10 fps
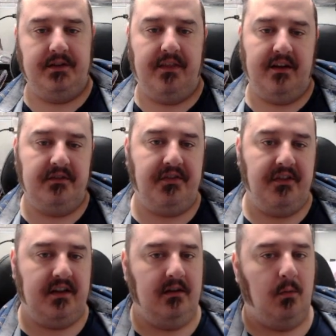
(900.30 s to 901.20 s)
There's
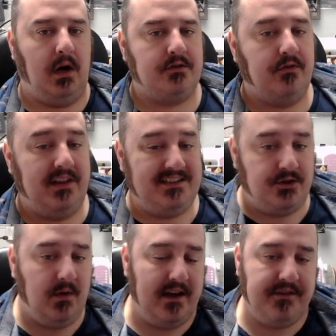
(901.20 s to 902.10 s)
the Kilowattrel. They
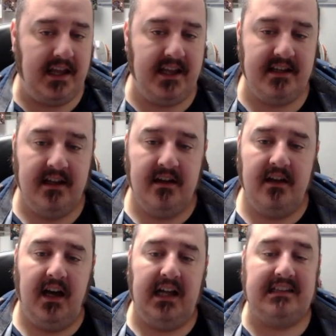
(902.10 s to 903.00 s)
do have a
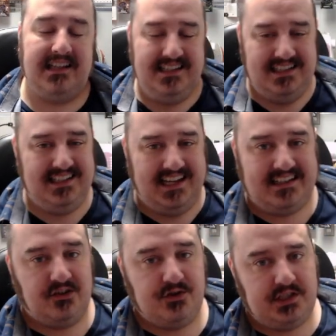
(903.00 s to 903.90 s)
lightning
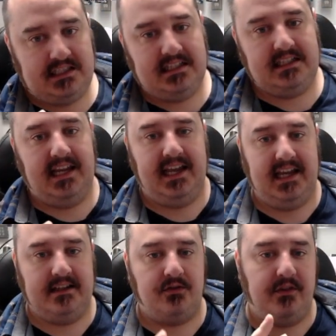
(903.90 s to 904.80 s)
energy in
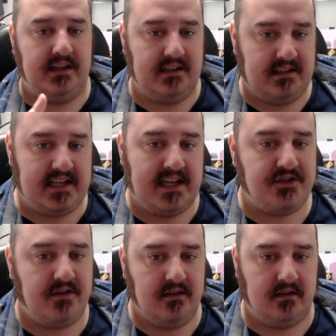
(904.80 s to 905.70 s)
hand, so they can
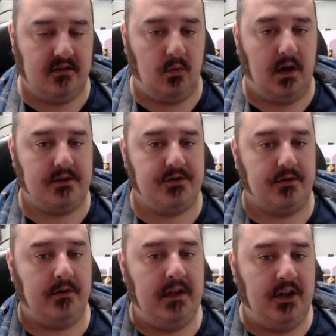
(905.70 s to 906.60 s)
attach to the
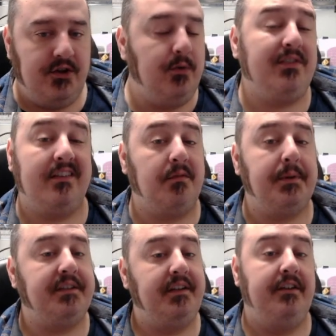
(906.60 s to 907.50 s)
Kilowattrel, use its
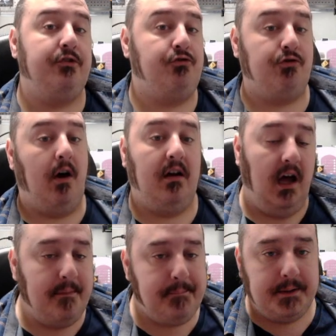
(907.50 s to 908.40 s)
ability to draw up,